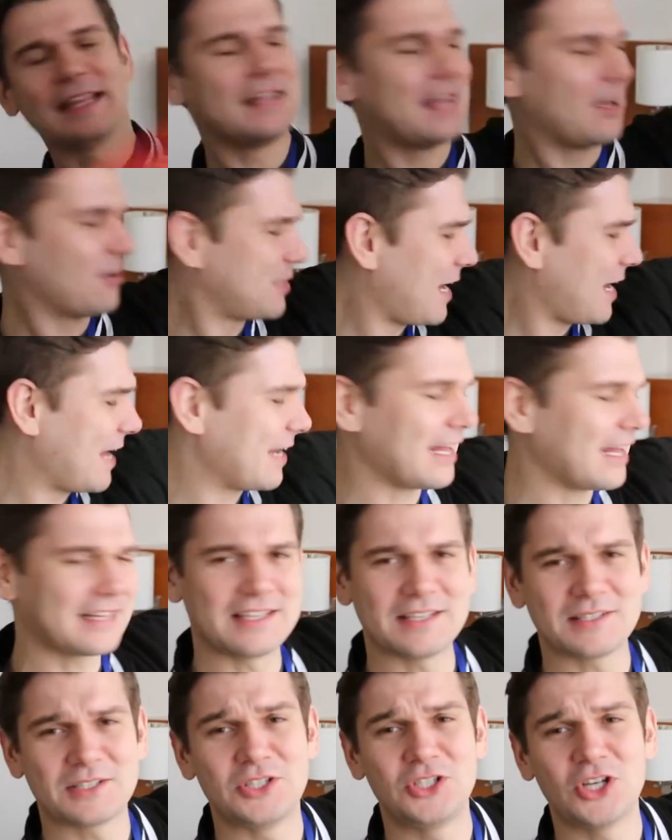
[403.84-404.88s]
and then they also had like
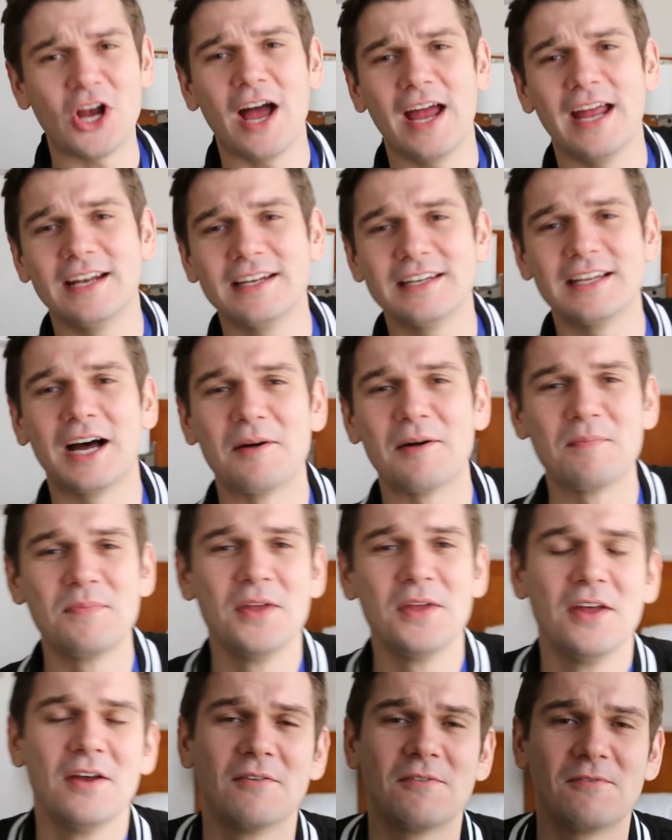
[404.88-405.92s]
this giant
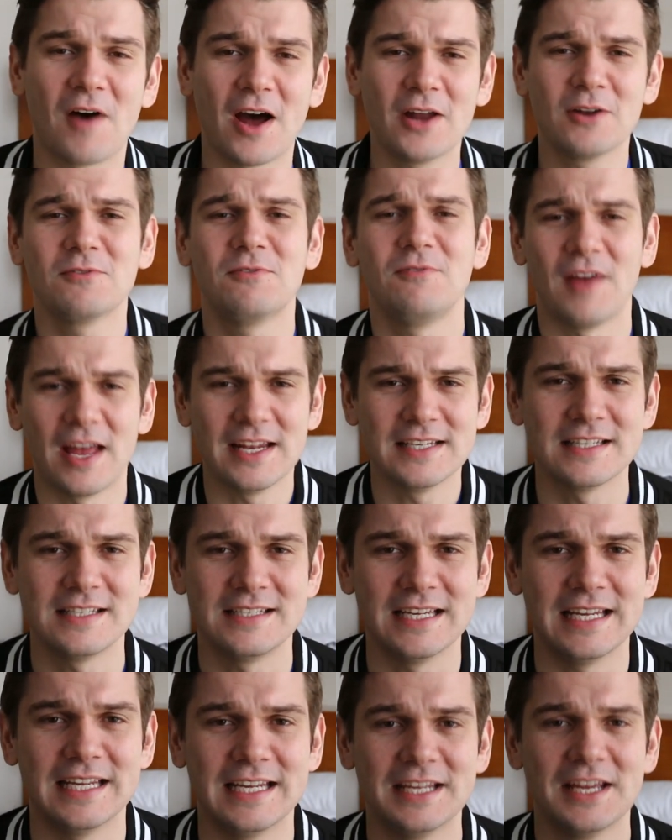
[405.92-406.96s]
Final
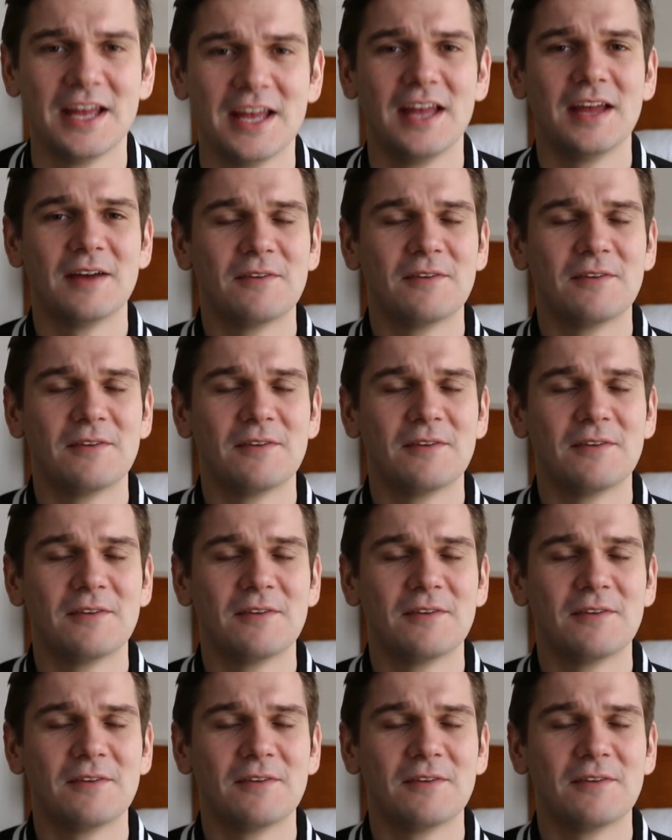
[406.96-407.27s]
Fantasy